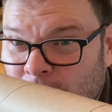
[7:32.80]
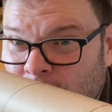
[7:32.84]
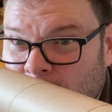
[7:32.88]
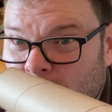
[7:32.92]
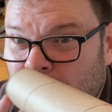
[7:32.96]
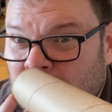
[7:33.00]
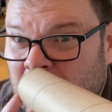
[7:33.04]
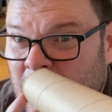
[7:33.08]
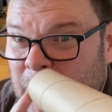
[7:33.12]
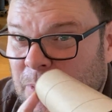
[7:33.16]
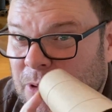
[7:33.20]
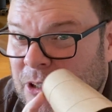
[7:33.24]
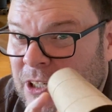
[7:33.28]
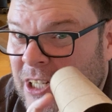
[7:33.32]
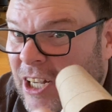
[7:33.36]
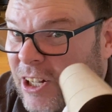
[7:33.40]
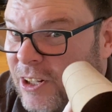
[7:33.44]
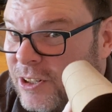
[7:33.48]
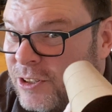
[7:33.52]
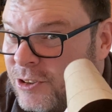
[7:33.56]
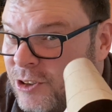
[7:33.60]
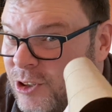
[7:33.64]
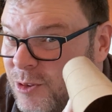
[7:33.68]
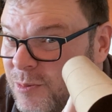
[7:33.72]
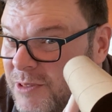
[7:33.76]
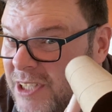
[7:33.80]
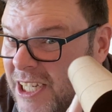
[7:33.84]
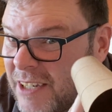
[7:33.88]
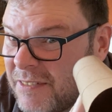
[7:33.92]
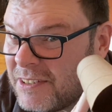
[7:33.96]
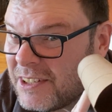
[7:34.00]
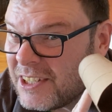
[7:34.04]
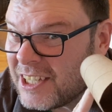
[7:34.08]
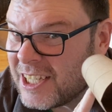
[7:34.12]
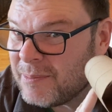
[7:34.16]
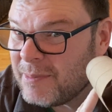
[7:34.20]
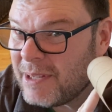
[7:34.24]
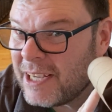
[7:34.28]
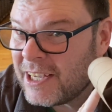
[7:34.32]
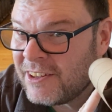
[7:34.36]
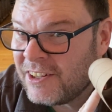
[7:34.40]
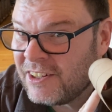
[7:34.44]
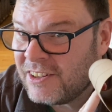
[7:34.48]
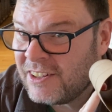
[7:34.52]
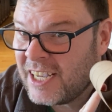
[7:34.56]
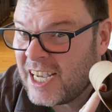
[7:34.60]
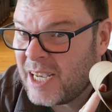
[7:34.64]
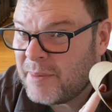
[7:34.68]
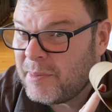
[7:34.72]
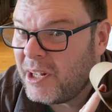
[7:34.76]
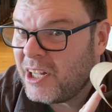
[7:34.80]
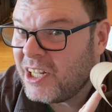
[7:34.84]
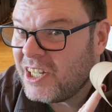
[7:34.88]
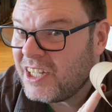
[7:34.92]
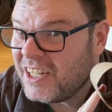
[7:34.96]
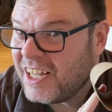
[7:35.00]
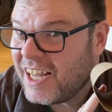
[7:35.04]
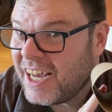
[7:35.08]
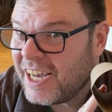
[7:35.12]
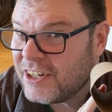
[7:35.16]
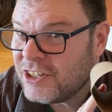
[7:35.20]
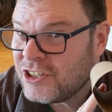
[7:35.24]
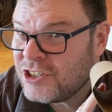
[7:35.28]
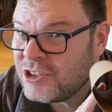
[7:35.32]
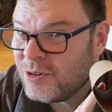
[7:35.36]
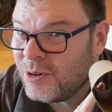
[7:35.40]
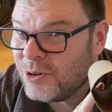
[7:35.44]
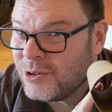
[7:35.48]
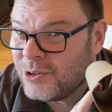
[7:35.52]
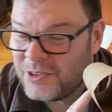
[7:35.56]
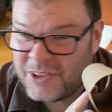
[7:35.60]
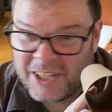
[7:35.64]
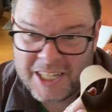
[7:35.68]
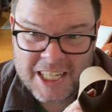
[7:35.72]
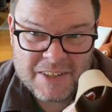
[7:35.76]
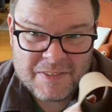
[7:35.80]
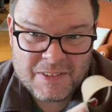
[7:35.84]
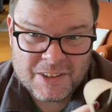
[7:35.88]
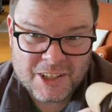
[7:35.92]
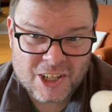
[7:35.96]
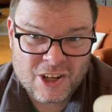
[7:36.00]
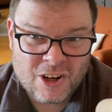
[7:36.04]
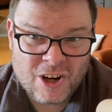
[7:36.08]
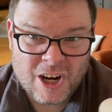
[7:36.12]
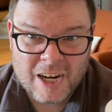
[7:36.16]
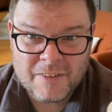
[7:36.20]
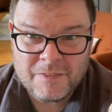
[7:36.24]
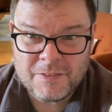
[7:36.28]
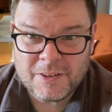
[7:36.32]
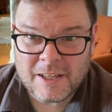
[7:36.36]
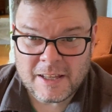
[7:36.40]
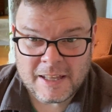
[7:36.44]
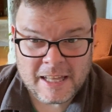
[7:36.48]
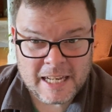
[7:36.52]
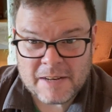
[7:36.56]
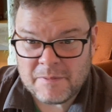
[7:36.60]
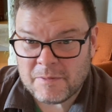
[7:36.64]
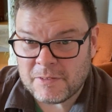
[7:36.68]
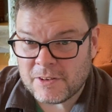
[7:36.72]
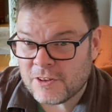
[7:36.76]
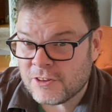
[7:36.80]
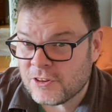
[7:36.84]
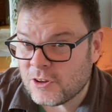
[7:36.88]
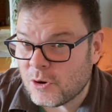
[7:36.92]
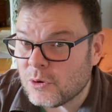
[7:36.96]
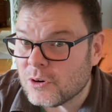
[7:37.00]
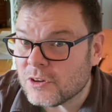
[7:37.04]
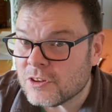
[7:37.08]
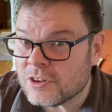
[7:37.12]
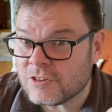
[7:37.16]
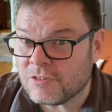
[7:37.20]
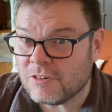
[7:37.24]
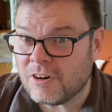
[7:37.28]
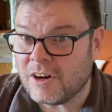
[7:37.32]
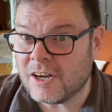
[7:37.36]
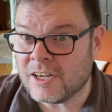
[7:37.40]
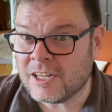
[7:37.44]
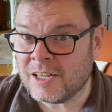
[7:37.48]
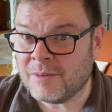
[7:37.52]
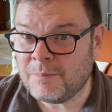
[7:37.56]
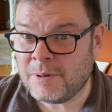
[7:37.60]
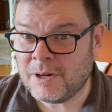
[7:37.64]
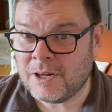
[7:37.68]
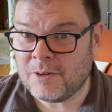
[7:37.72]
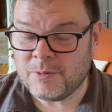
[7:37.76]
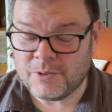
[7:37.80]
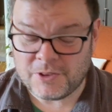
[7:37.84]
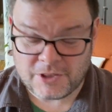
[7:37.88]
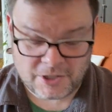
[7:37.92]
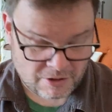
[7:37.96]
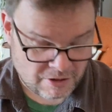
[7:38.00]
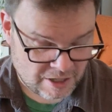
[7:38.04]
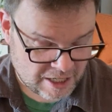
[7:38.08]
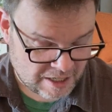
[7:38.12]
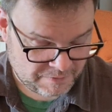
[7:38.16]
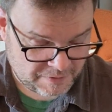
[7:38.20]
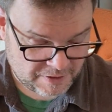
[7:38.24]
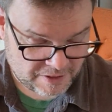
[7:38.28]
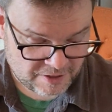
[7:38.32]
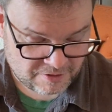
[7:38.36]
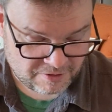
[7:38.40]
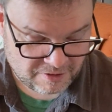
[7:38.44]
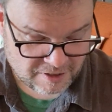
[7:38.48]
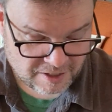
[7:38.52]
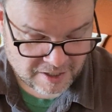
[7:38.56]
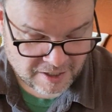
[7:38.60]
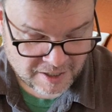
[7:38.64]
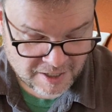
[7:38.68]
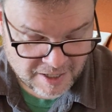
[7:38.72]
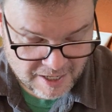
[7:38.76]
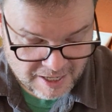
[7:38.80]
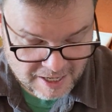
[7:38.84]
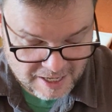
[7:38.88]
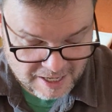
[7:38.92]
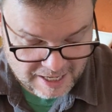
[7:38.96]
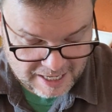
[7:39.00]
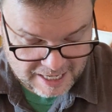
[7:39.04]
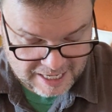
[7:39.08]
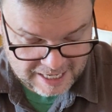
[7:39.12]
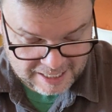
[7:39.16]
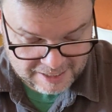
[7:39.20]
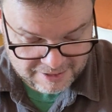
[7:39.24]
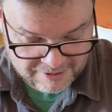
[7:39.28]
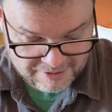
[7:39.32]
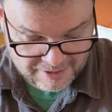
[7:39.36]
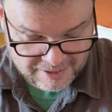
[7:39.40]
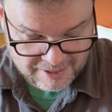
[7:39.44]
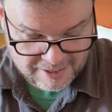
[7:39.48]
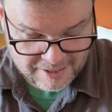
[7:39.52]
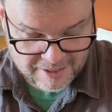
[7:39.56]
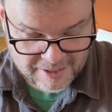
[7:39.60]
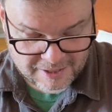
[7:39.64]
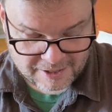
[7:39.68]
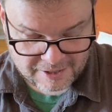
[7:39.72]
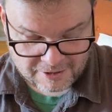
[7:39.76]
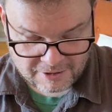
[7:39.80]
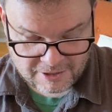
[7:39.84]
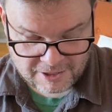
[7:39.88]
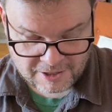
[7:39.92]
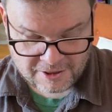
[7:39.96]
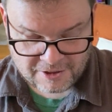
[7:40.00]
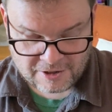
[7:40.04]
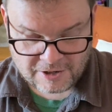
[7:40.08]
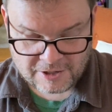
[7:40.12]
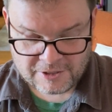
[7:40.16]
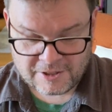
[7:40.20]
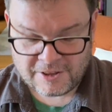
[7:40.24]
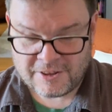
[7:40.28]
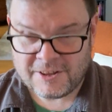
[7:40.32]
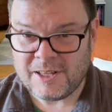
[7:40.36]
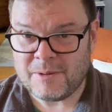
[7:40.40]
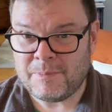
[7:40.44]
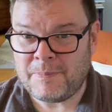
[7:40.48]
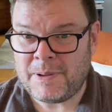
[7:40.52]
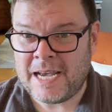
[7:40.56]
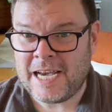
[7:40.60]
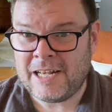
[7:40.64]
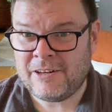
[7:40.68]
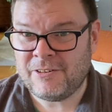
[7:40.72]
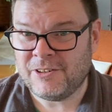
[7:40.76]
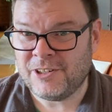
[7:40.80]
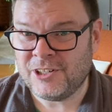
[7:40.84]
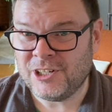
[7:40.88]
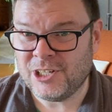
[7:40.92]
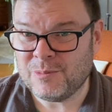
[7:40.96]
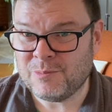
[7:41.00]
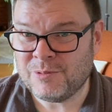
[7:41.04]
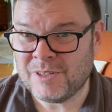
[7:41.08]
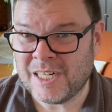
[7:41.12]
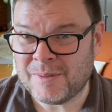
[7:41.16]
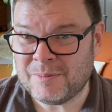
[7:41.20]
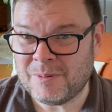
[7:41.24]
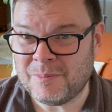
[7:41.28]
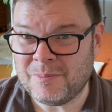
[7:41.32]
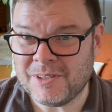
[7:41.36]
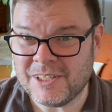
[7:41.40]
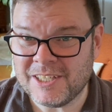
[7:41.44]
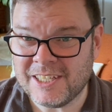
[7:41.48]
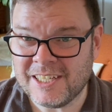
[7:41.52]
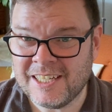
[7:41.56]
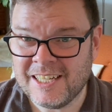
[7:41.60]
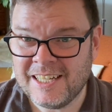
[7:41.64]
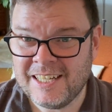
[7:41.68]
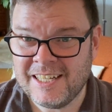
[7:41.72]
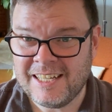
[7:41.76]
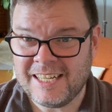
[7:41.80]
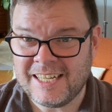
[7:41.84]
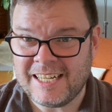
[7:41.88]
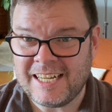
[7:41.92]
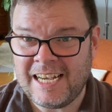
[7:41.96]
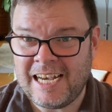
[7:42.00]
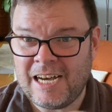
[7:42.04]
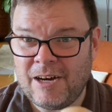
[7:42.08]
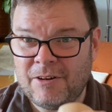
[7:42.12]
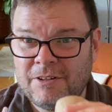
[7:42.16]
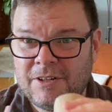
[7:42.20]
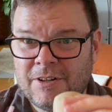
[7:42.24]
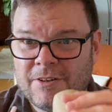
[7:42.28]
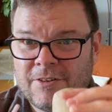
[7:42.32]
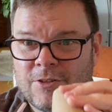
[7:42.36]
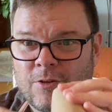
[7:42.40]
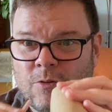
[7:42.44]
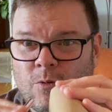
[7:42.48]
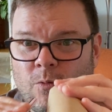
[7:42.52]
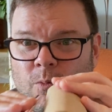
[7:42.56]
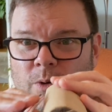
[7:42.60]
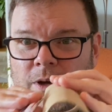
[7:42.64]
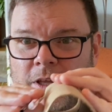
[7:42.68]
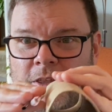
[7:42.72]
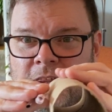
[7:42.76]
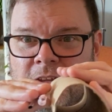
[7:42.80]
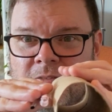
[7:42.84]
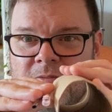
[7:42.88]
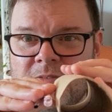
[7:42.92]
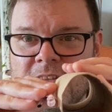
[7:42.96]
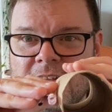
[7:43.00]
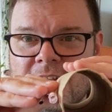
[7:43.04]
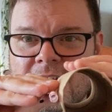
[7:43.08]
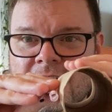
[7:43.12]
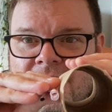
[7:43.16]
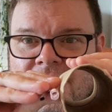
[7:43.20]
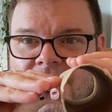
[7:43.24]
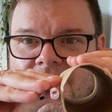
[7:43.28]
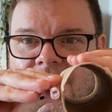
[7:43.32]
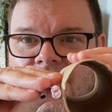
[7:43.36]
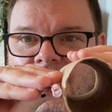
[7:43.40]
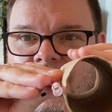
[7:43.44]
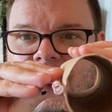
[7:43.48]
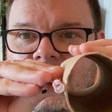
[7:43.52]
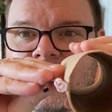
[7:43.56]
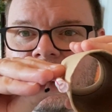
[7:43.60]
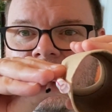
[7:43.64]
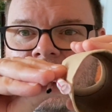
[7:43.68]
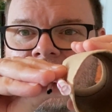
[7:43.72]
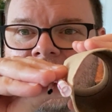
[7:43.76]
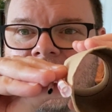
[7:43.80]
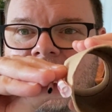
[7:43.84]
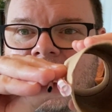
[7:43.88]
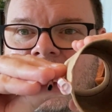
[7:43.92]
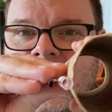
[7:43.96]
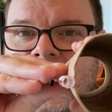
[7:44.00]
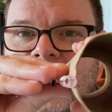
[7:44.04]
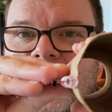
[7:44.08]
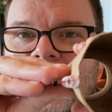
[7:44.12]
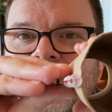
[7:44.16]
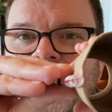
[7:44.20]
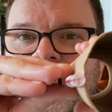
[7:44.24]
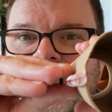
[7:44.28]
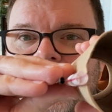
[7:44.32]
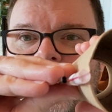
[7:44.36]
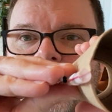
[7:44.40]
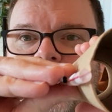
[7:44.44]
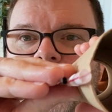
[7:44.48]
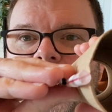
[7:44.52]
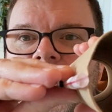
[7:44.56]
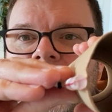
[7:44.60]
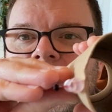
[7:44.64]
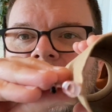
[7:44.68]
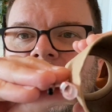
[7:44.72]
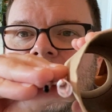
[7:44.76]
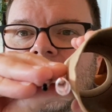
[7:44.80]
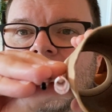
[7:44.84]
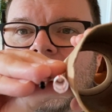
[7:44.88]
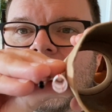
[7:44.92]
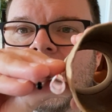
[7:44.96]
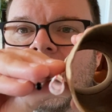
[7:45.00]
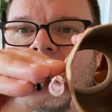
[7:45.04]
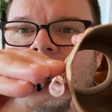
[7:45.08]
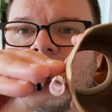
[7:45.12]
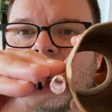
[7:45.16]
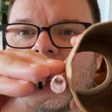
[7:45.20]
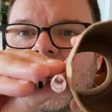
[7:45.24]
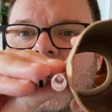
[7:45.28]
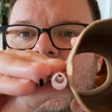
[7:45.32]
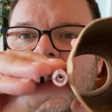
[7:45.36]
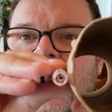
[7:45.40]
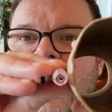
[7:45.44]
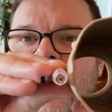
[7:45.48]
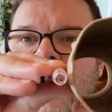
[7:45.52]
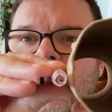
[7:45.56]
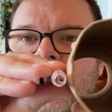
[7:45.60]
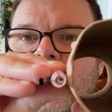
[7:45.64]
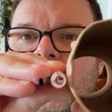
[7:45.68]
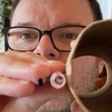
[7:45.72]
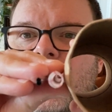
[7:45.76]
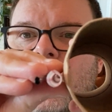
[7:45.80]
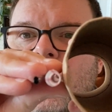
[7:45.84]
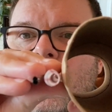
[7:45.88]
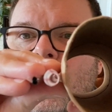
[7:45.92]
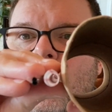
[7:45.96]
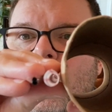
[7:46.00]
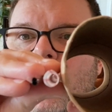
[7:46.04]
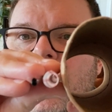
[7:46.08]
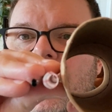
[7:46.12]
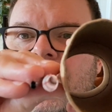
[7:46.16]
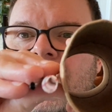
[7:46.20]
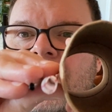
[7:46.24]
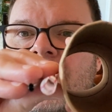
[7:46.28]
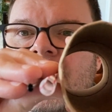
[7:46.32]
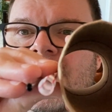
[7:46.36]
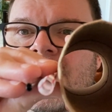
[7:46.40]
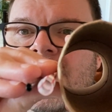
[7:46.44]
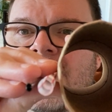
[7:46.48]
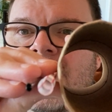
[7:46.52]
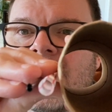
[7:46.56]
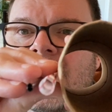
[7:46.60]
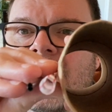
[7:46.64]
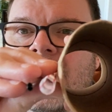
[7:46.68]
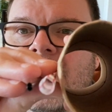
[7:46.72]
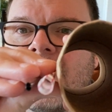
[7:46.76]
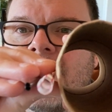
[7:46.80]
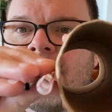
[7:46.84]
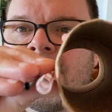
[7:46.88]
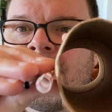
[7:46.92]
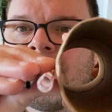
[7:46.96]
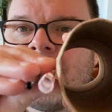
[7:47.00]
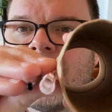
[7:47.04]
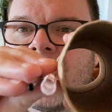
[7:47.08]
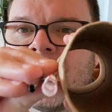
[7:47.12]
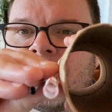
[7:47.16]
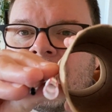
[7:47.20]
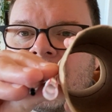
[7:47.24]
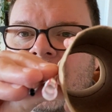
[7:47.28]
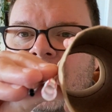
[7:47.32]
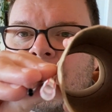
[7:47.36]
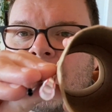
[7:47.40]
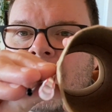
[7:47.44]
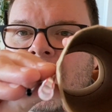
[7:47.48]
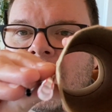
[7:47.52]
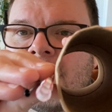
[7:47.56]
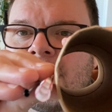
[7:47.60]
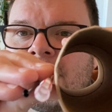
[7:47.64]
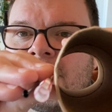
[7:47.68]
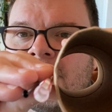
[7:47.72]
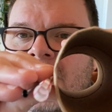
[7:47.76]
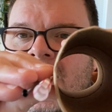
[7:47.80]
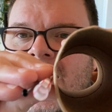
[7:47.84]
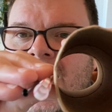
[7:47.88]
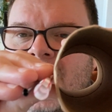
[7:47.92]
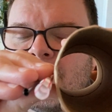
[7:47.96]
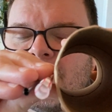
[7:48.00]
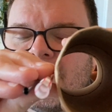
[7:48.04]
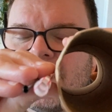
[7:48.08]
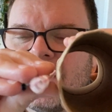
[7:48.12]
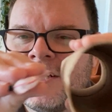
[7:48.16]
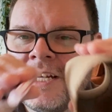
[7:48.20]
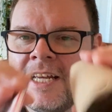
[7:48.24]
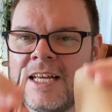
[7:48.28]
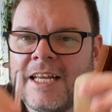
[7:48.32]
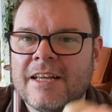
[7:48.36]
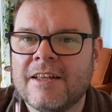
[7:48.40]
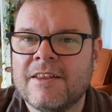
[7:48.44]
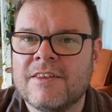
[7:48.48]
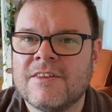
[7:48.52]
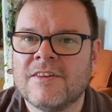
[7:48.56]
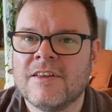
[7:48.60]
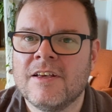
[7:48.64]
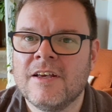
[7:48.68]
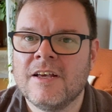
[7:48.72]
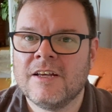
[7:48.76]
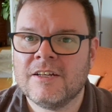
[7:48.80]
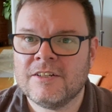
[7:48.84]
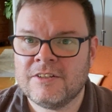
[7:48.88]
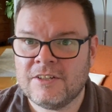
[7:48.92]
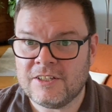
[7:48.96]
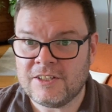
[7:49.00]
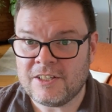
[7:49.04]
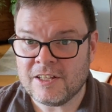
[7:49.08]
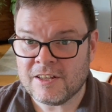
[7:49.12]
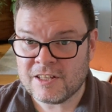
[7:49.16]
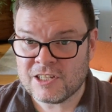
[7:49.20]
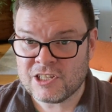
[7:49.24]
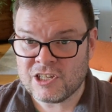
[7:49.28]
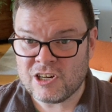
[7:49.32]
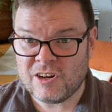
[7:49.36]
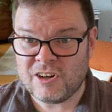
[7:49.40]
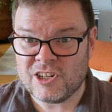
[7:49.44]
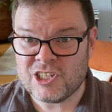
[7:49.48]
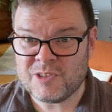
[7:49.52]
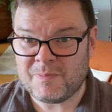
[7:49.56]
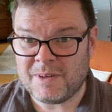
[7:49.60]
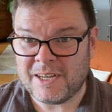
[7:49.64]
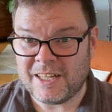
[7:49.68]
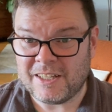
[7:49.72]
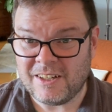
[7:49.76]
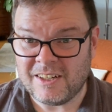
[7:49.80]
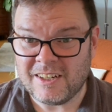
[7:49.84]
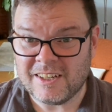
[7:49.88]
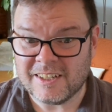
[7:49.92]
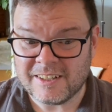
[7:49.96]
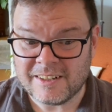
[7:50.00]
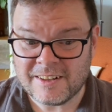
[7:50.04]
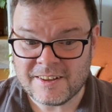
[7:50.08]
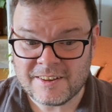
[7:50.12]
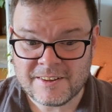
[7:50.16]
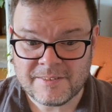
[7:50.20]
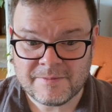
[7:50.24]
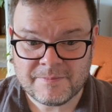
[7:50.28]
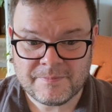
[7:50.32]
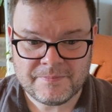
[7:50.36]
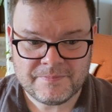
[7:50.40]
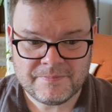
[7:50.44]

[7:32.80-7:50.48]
through the paper towel tube definitely makes the time a lot shorter than even the soda straw compared with the coffee straw. And you can start to see a pattern here probably. Like how does the width of these things, and you can kind of see the widths here, how do their widths affect the amount of time it takes to discharge my lungs?